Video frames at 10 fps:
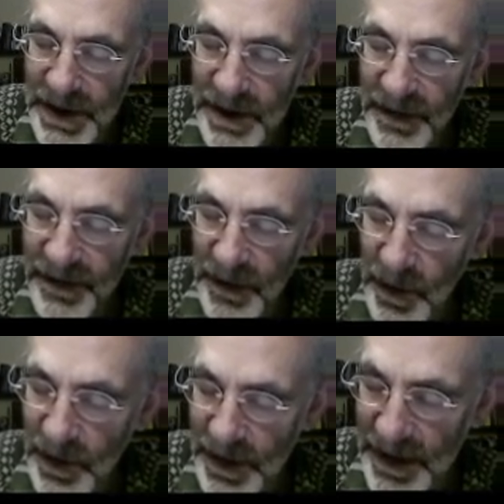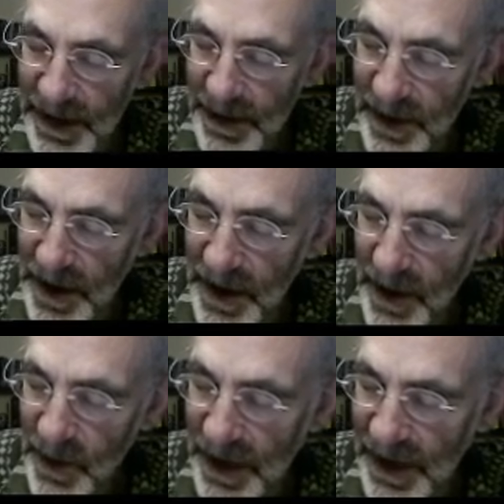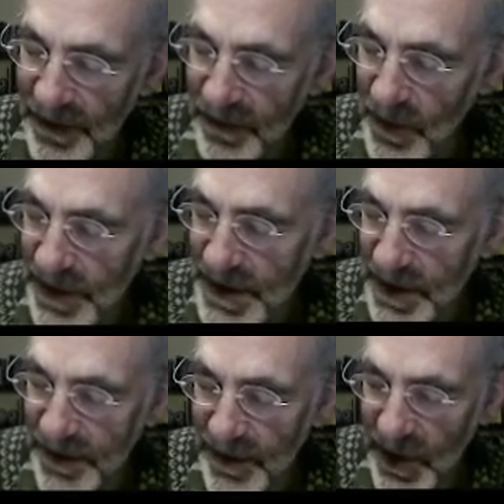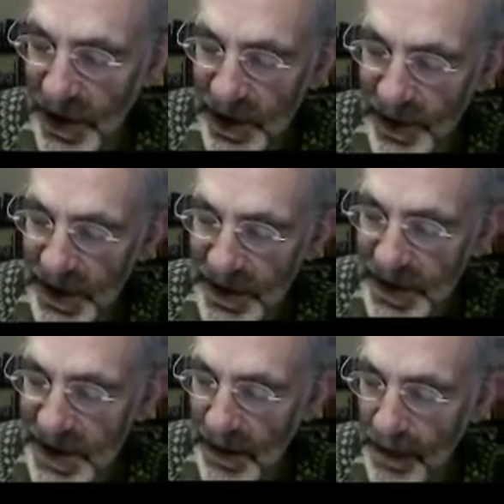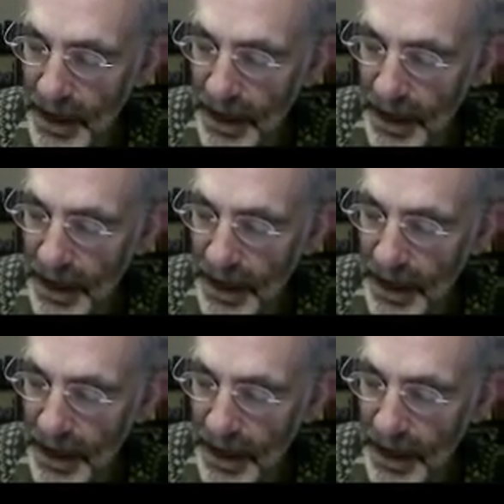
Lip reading: to the 4, and then we have all these other monomials.